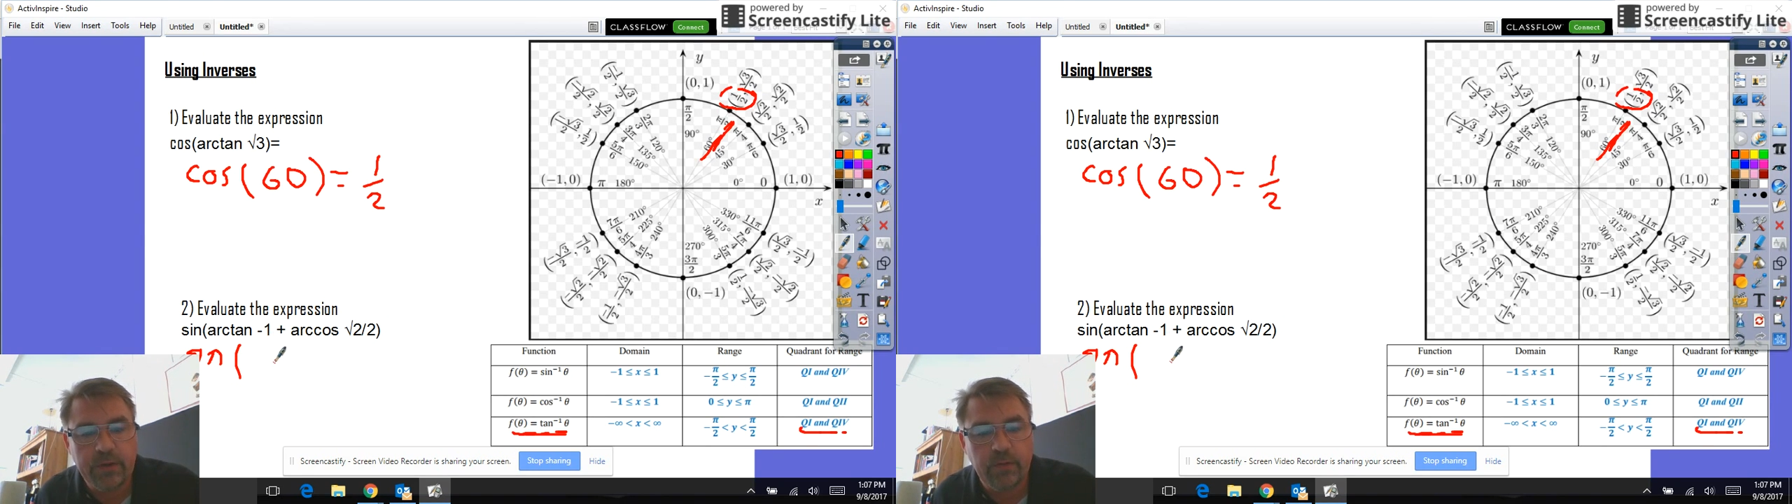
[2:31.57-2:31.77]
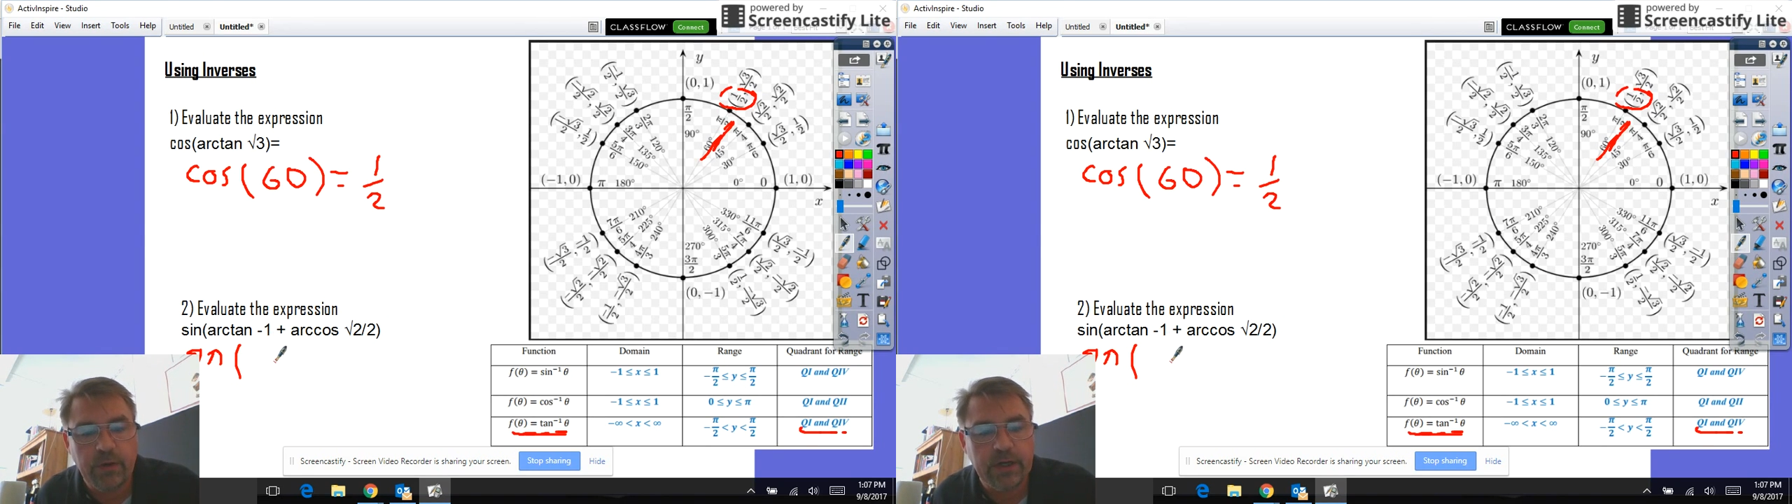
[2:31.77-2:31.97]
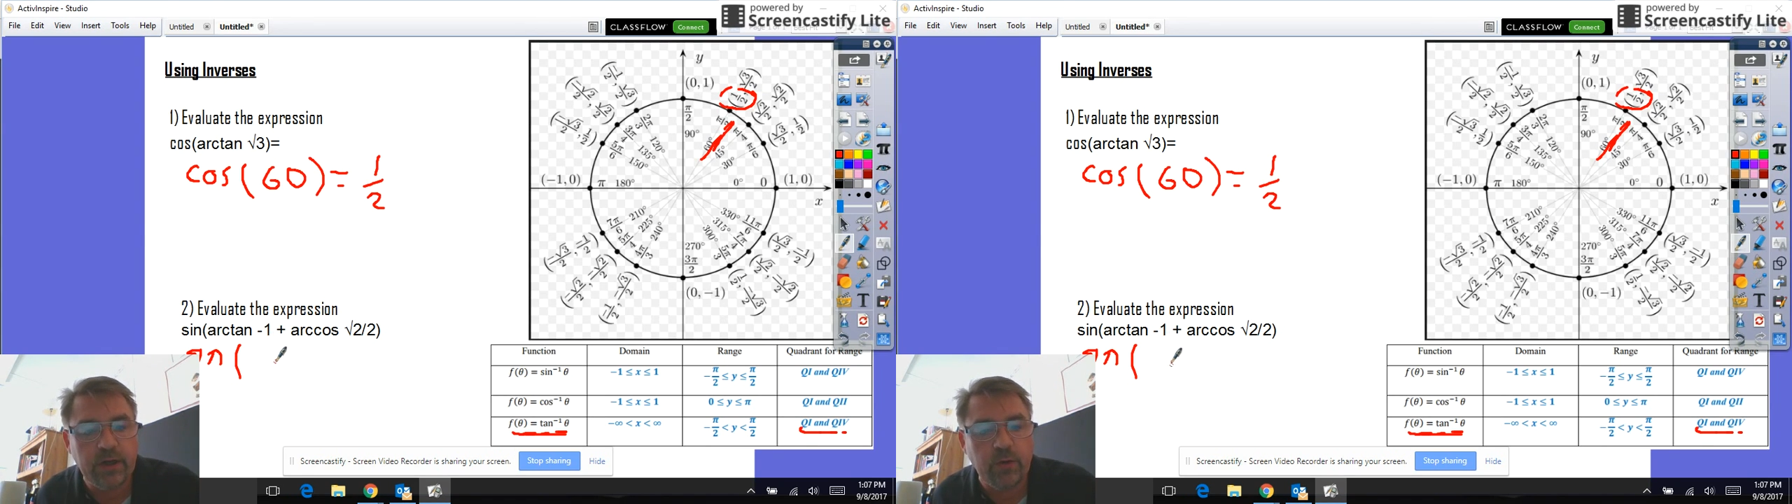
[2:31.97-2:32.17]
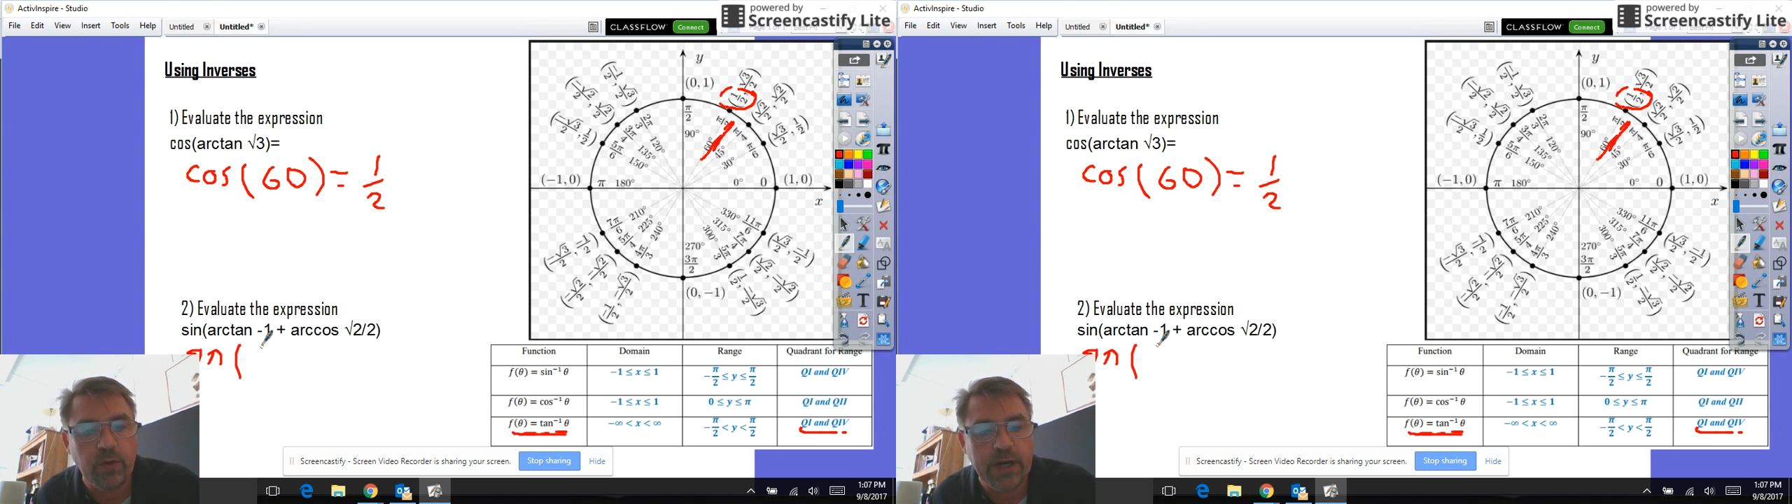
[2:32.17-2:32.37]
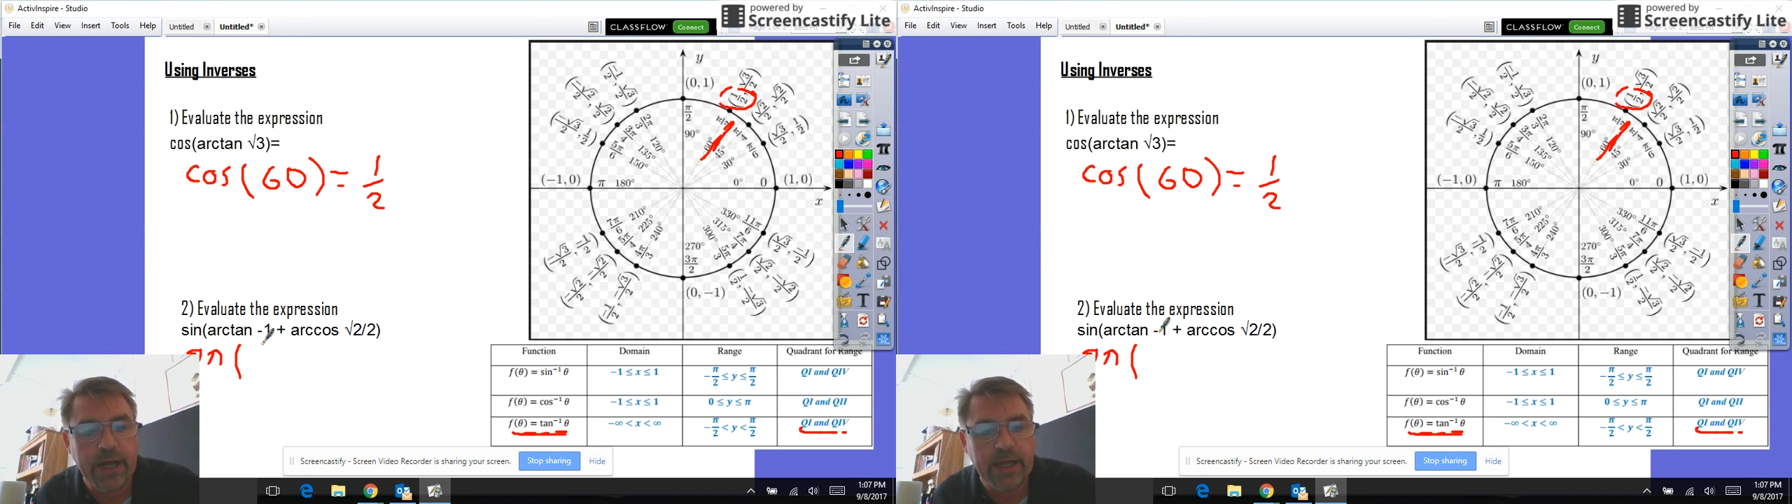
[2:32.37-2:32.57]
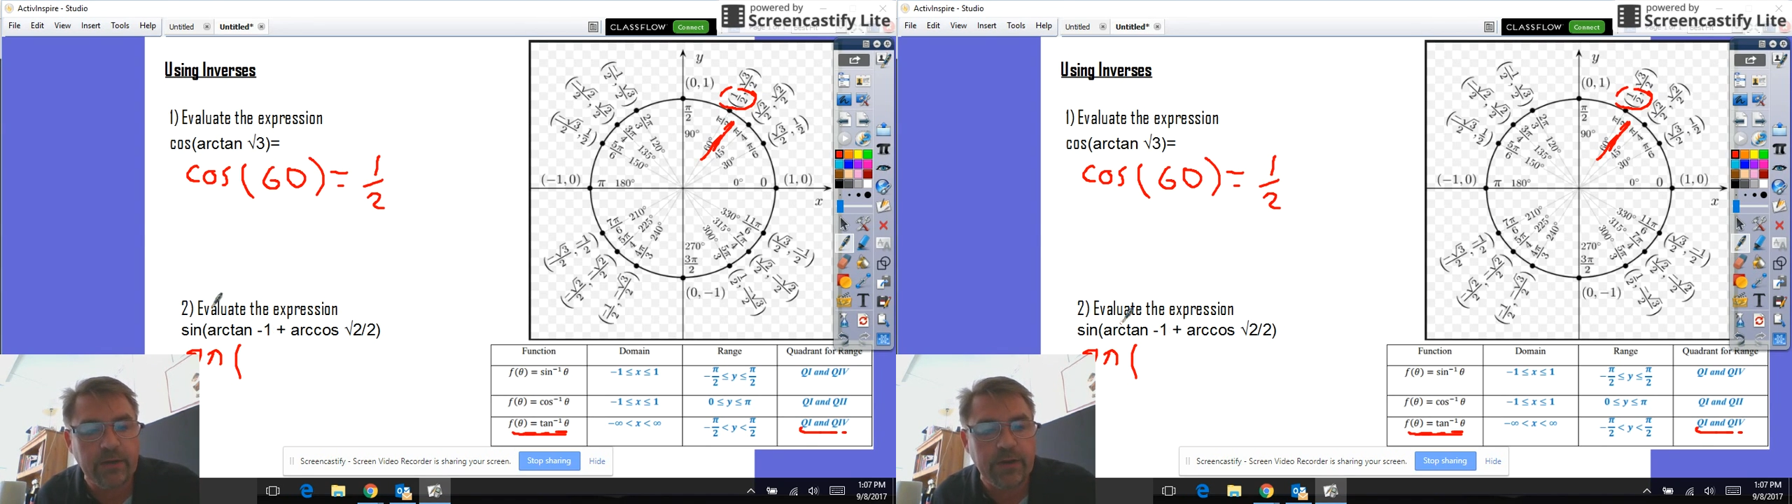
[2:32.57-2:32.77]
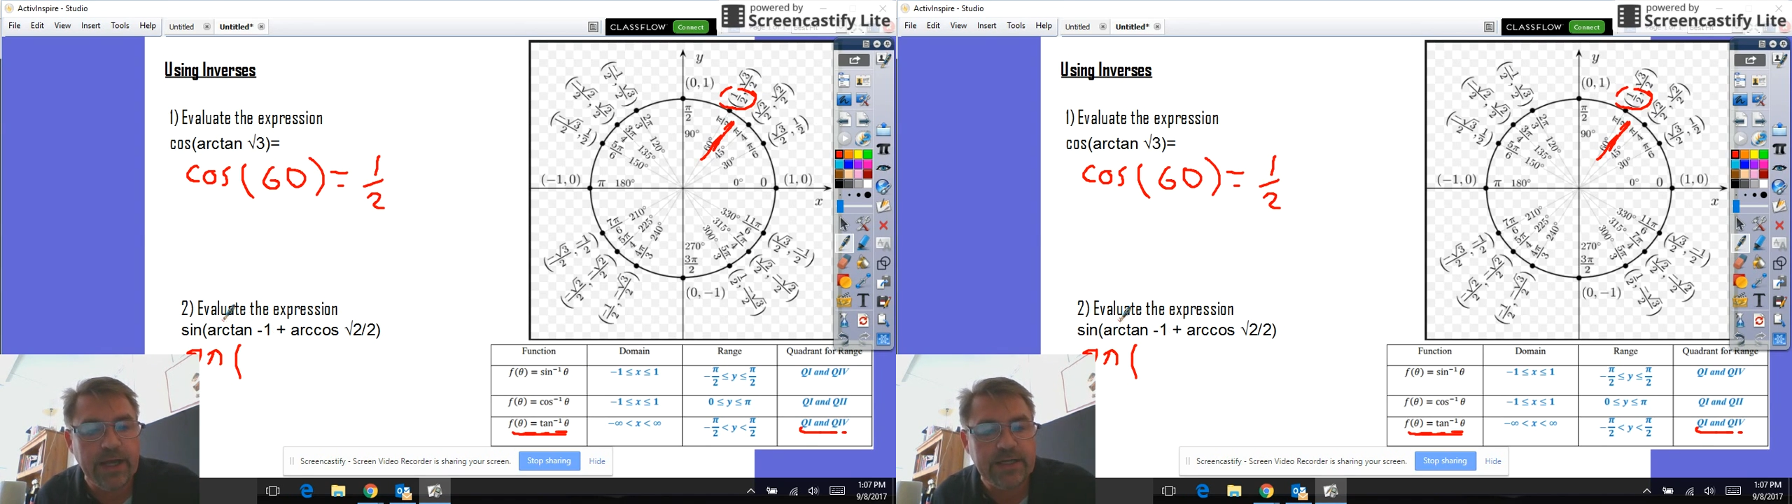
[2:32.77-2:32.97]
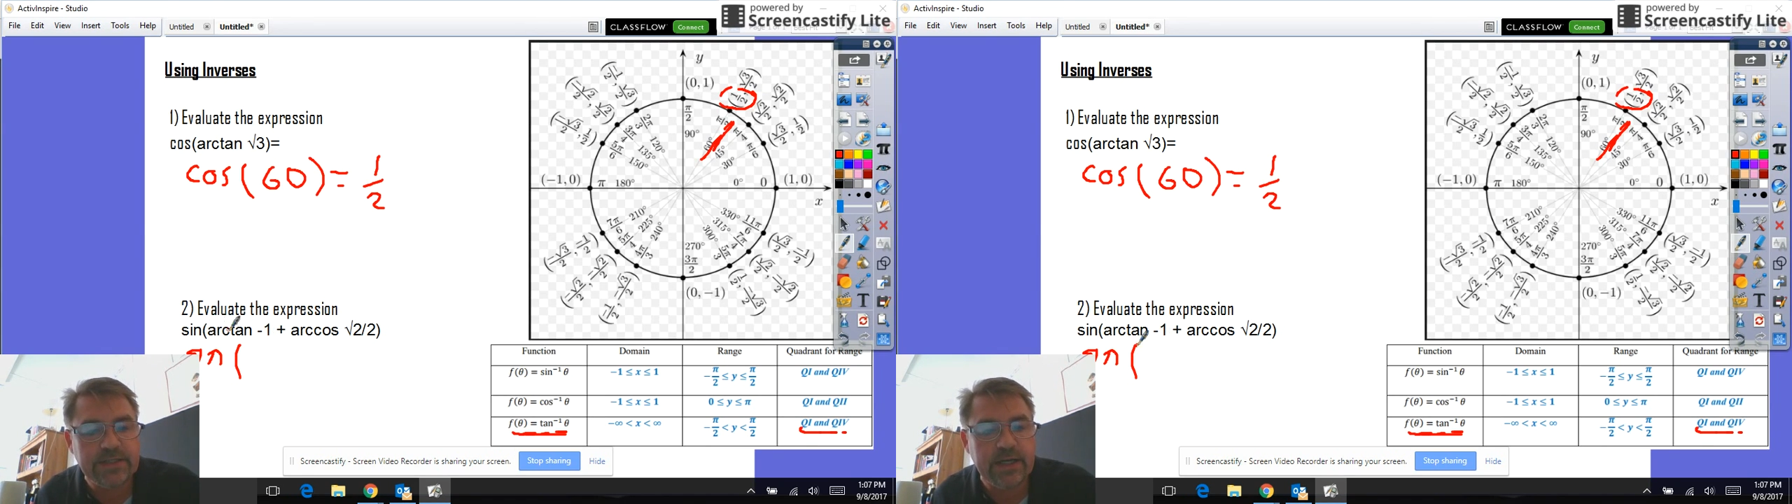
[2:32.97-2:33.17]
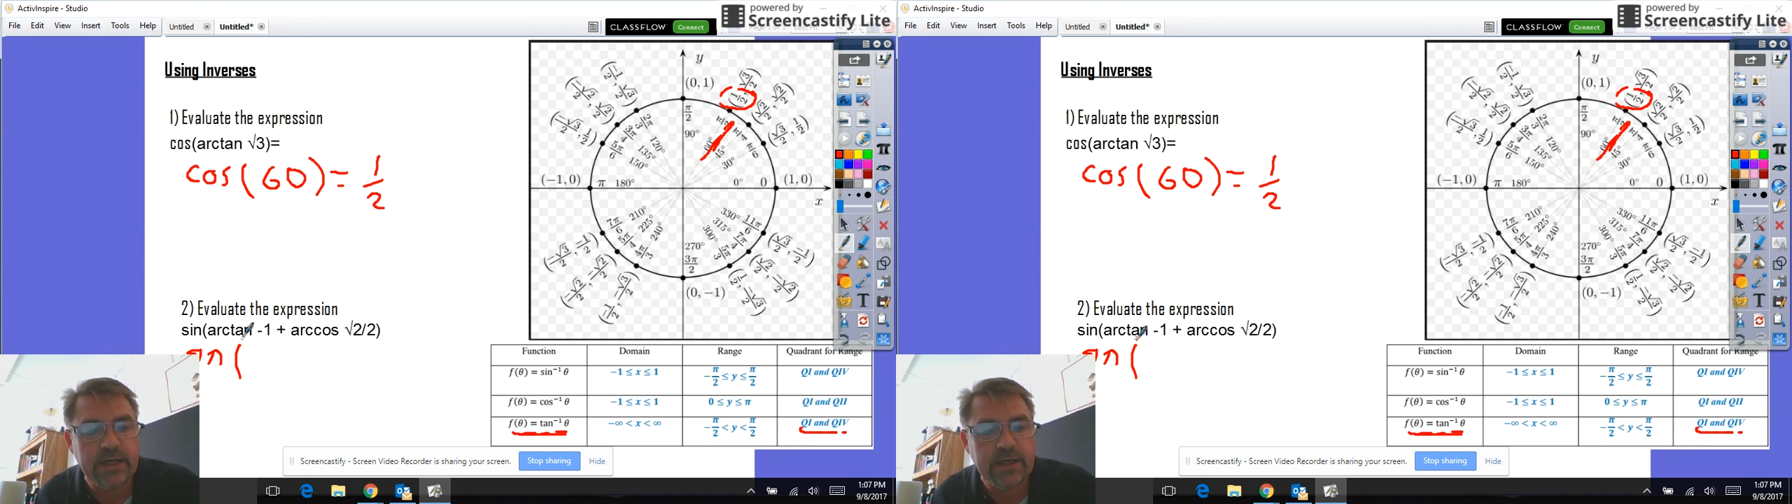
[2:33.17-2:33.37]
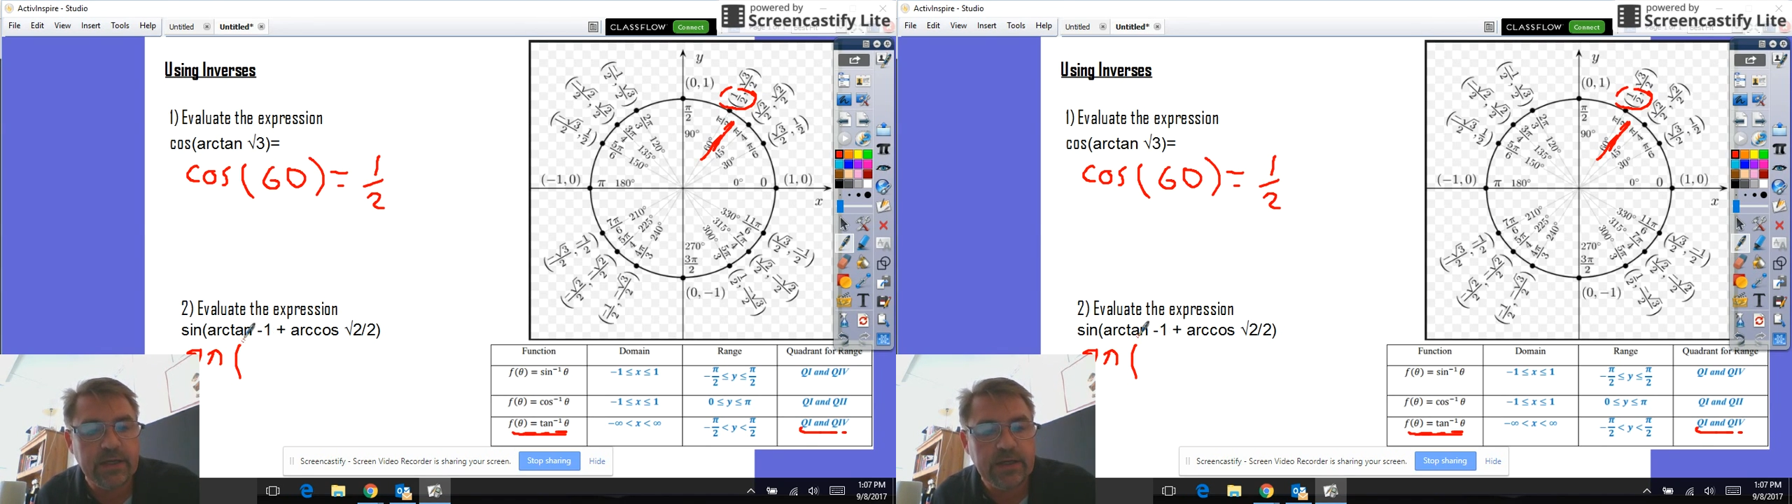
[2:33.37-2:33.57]
we want to know what angle has
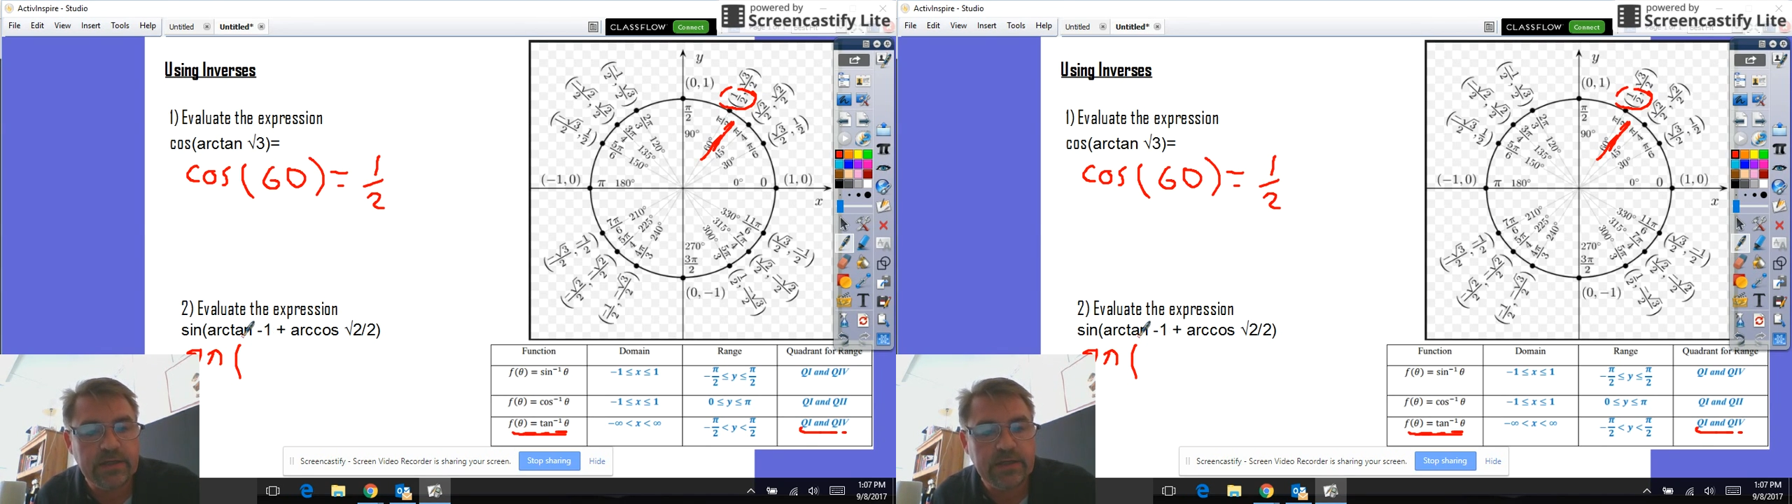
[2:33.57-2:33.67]
a